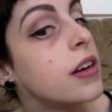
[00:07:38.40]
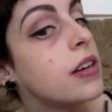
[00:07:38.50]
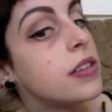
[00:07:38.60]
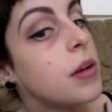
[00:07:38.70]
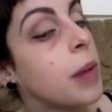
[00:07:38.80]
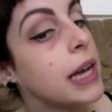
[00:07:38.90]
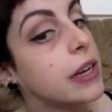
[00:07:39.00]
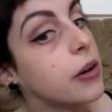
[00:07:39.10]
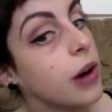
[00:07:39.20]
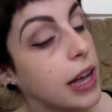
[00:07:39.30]
So mine are
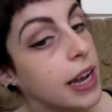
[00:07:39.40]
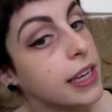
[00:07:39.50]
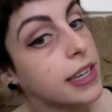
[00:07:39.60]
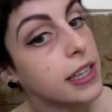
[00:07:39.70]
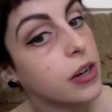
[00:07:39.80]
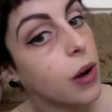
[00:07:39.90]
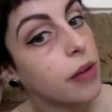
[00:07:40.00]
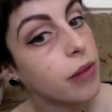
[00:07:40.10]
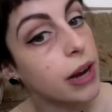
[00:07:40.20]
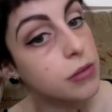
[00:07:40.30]
quite angular, quite
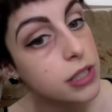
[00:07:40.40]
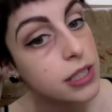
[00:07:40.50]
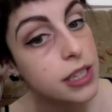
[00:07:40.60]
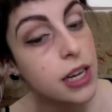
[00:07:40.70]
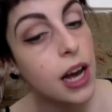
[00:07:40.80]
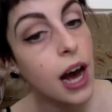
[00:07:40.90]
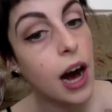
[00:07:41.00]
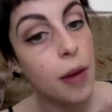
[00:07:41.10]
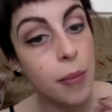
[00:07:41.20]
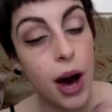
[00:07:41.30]
rounded.
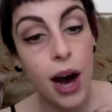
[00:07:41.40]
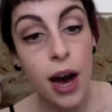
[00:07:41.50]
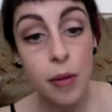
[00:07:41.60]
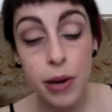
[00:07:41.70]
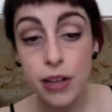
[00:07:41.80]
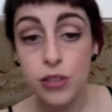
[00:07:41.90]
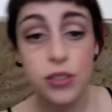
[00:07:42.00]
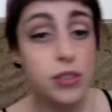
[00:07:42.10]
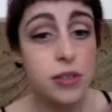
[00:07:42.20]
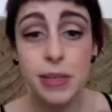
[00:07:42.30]
Eyebrows,
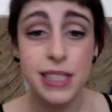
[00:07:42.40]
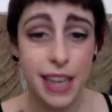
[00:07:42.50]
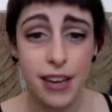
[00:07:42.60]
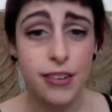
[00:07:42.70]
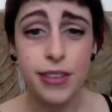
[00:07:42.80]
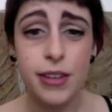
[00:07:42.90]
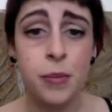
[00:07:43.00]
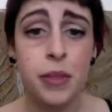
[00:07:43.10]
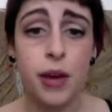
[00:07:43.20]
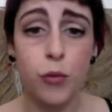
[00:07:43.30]
don't be scared of
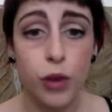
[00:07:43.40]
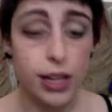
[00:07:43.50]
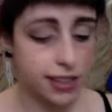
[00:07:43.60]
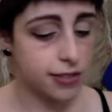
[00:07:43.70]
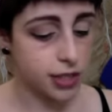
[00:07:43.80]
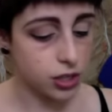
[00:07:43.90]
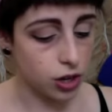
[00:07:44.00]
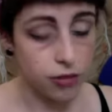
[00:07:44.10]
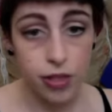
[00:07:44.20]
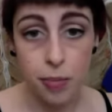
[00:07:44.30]
them. They really finish
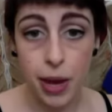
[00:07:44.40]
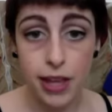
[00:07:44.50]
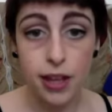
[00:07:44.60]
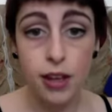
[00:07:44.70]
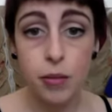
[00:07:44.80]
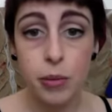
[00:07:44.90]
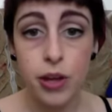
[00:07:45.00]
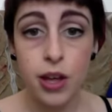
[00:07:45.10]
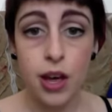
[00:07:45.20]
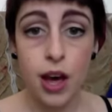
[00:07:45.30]
off the makeup.
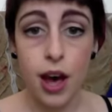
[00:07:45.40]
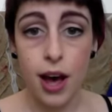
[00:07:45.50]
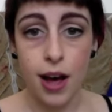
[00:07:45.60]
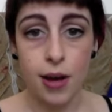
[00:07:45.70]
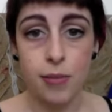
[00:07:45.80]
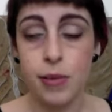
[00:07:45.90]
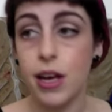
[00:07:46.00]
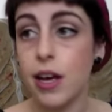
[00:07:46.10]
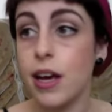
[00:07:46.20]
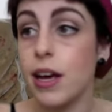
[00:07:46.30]

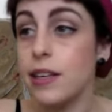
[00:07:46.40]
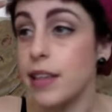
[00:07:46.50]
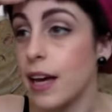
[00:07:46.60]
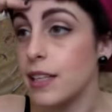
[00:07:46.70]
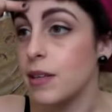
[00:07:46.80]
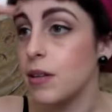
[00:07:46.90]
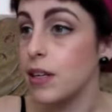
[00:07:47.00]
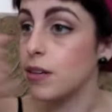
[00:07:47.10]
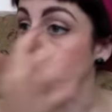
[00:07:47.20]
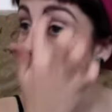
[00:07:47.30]
It takes a
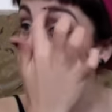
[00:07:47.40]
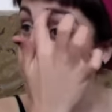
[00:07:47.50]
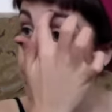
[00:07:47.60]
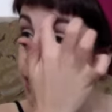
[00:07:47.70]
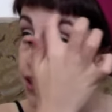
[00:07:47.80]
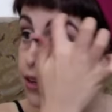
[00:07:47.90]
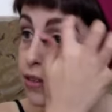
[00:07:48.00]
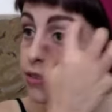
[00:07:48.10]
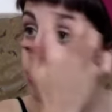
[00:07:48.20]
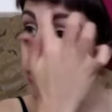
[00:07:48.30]
little bit to get
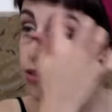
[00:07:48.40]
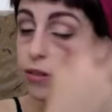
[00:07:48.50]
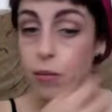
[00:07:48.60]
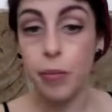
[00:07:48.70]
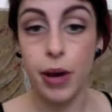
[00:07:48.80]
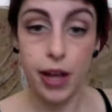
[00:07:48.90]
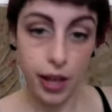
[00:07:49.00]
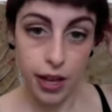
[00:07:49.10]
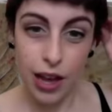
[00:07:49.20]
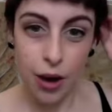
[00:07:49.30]
used to, but
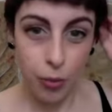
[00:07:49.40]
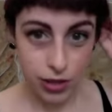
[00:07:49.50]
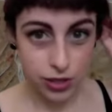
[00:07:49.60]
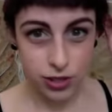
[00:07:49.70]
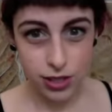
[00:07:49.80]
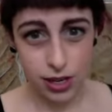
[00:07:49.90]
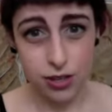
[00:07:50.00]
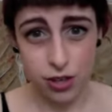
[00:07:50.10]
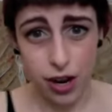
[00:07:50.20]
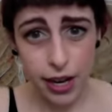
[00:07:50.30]
once you start
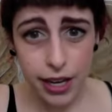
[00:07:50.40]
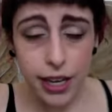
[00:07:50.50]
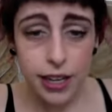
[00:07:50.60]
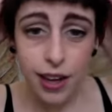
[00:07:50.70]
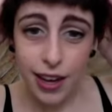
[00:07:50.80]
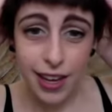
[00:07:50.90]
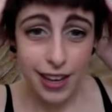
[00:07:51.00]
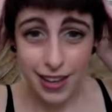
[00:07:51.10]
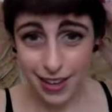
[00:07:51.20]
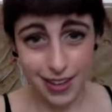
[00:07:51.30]
trying it, I
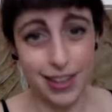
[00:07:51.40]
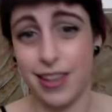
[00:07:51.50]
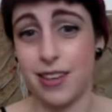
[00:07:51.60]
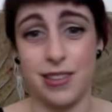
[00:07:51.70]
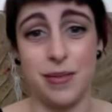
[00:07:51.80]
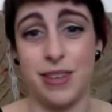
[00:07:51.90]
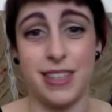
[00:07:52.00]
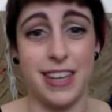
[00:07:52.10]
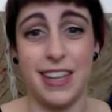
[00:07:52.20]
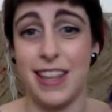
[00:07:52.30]
get customers
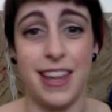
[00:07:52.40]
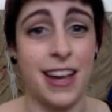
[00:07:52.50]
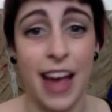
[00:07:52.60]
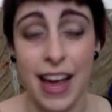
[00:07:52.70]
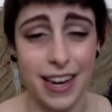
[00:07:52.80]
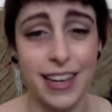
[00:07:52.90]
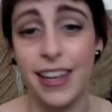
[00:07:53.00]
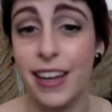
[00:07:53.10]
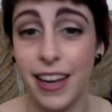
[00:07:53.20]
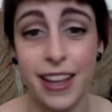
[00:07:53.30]
and they hate
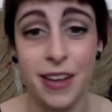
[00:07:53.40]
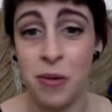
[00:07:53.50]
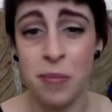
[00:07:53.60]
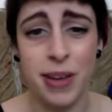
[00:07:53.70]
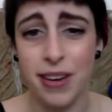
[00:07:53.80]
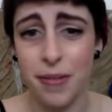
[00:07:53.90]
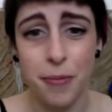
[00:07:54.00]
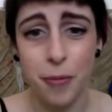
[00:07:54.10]
it and they want me to